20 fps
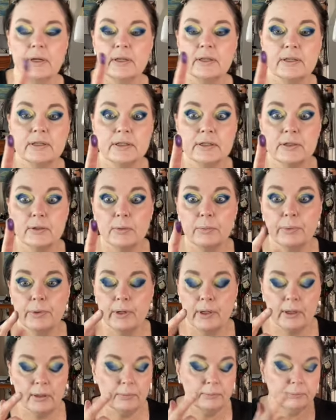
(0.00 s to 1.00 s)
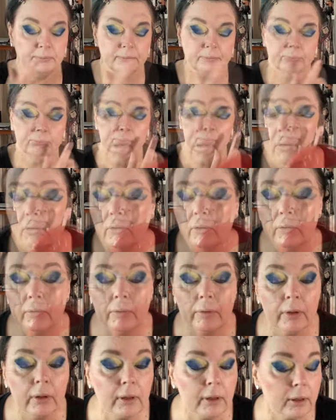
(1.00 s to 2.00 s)
So pretty. Just
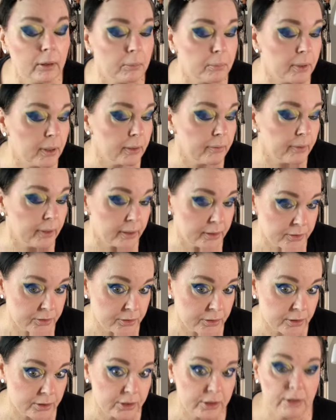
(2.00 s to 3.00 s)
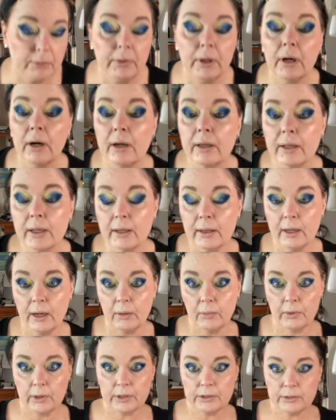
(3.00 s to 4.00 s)
a little bit of extra shimmer. I think
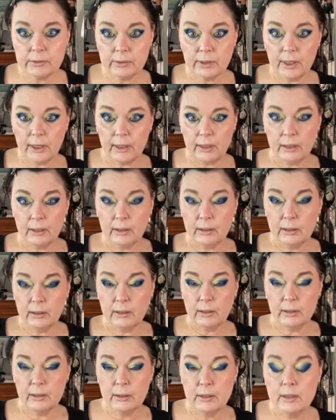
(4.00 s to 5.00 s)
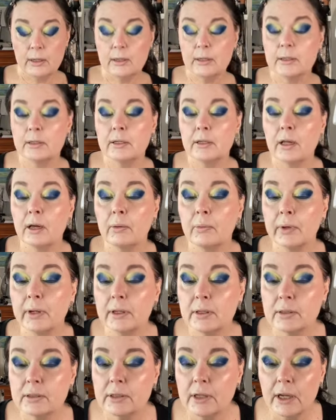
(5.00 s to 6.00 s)
that worked okay. Because in that we
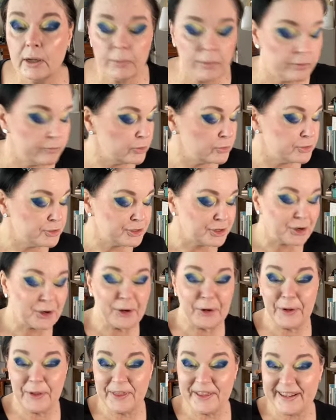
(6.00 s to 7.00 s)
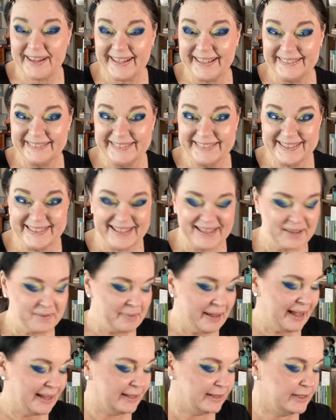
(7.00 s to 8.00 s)
can say we've used all the colors in the
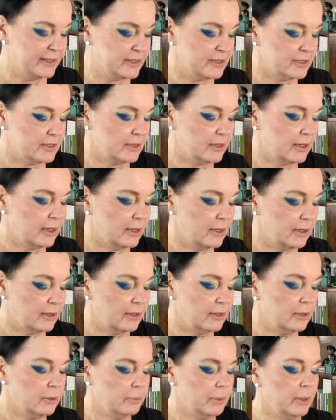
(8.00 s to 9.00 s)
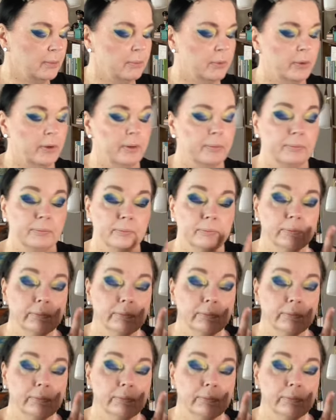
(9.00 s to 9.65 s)
palette. Okay, a little bit more.